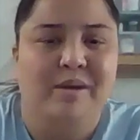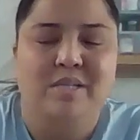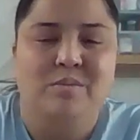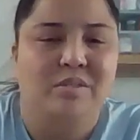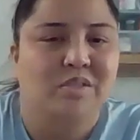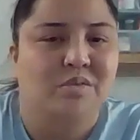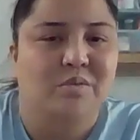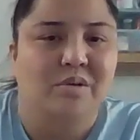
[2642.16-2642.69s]
might as
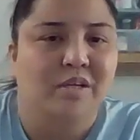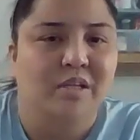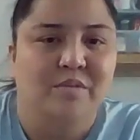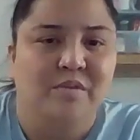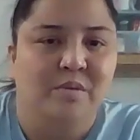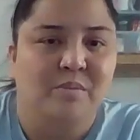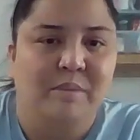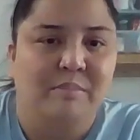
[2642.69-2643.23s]
well just order
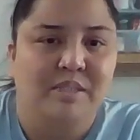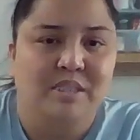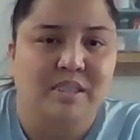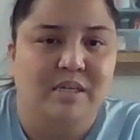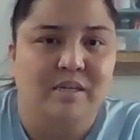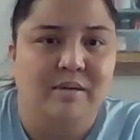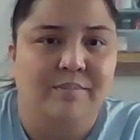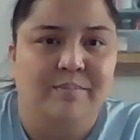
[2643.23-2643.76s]
them from
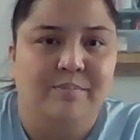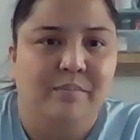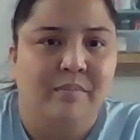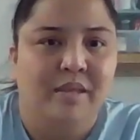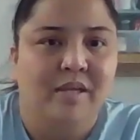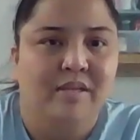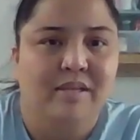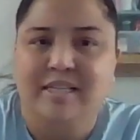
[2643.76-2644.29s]
Amazon. Right.
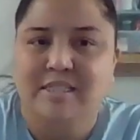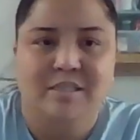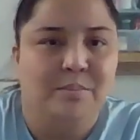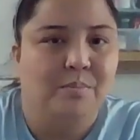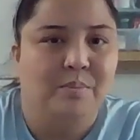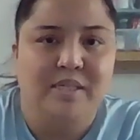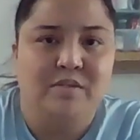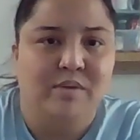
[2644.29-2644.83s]
That's the
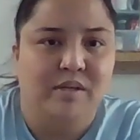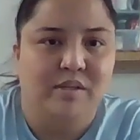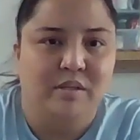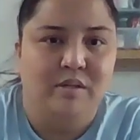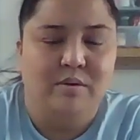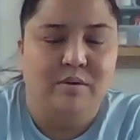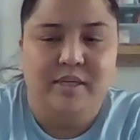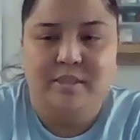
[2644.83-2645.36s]
best route
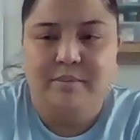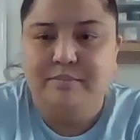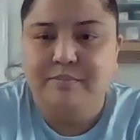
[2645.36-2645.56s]
to do it.